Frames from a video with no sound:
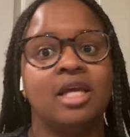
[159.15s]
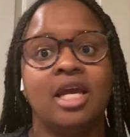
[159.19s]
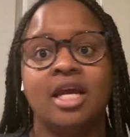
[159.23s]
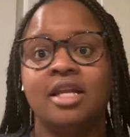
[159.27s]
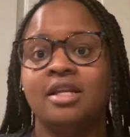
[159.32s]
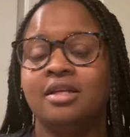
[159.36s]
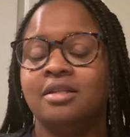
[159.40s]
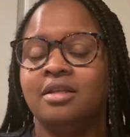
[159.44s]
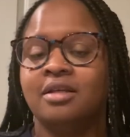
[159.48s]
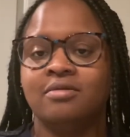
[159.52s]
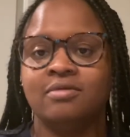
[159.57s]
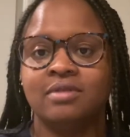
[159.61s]
in
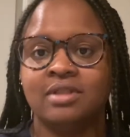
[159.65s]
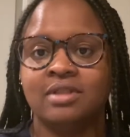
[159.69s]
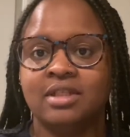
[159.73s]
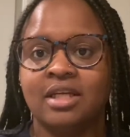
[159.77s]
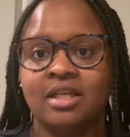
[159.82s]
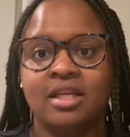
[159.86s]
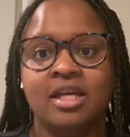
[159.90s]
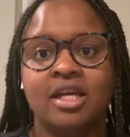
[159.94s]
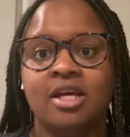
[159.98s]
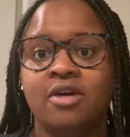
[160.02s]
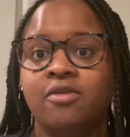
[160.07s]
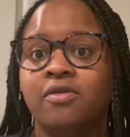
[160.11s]
another
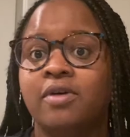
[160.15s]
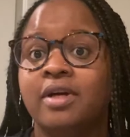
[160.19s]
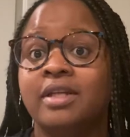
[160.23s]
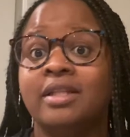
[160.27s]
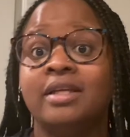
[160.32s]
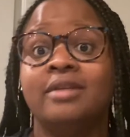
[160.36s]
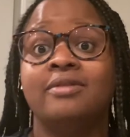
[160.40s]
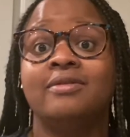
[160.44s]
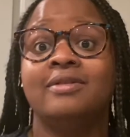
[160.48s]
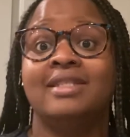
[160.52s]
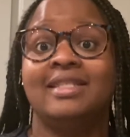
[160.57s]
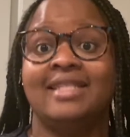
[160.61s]
city or
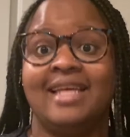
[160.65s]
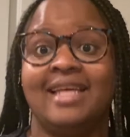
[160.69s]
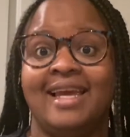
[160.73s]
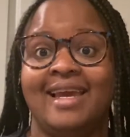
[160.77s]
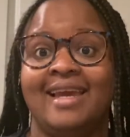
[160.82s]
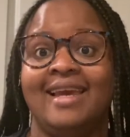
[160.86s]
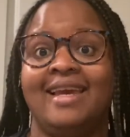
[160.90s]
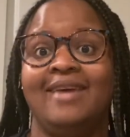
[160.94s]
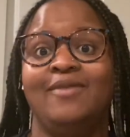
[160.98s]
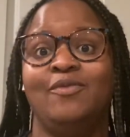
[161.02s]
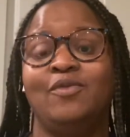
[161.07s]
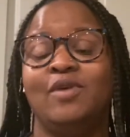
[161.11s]
another
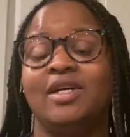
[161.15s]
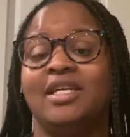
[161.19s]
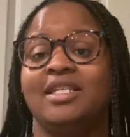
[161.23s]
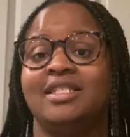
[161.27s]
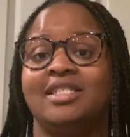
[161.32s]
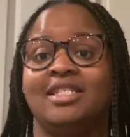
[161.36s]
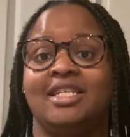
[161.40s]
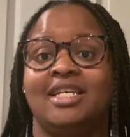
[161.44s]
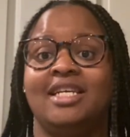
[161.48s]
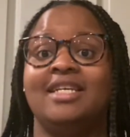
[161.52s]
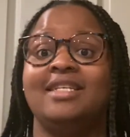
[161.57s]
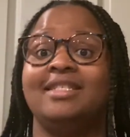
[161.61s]
state,
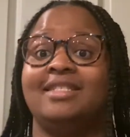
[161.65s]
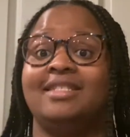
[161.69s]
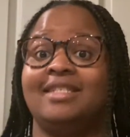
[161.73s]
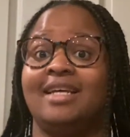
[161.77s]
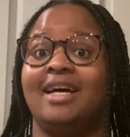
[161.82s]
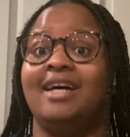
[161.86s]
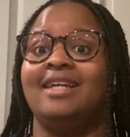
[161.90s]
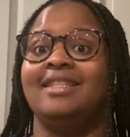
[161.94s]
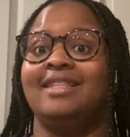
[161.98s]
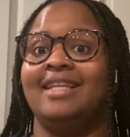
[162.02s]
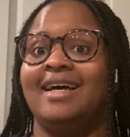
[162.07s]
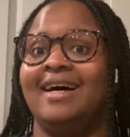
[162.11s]
which is
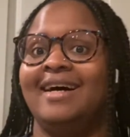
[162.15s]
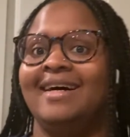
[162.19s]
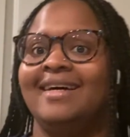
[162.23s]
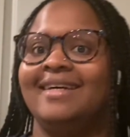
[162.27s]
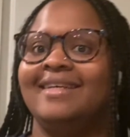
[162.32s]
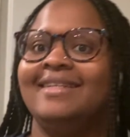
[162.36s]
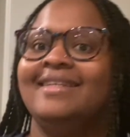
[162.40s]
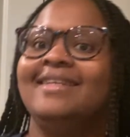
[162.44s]
a lot.